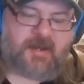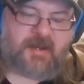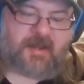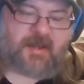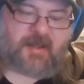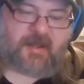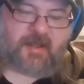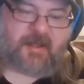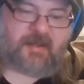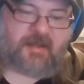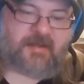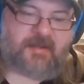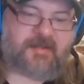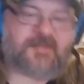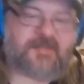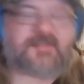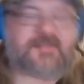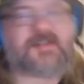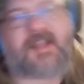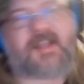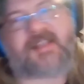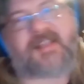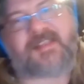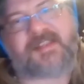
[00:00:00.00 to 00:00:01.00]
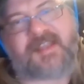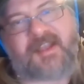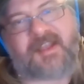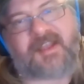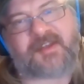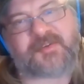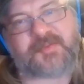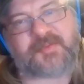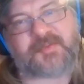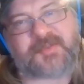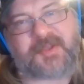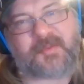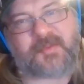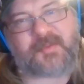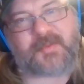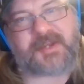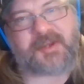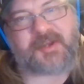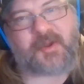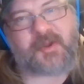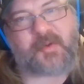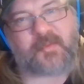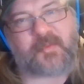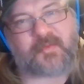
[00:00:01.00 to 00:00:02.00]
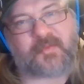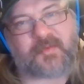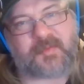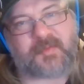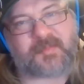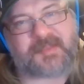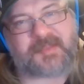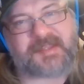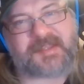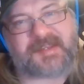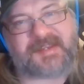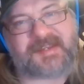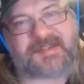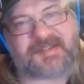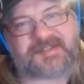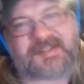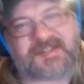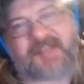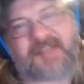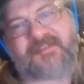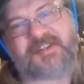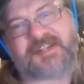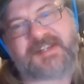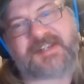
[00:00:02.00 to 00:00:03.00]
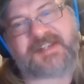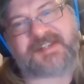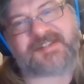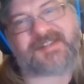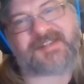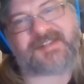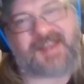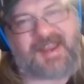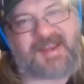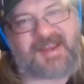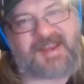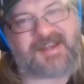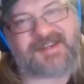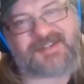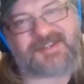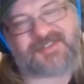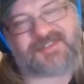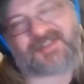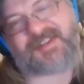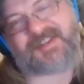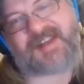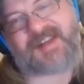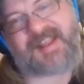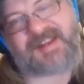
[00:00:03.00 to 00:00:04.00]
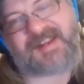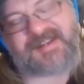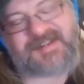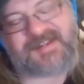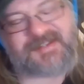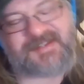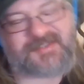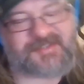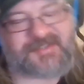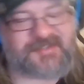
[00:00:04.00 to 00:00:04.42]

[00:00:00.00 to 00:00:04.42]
Uh, it is not the Yondu that we know from the 70s, 80s, and 90s.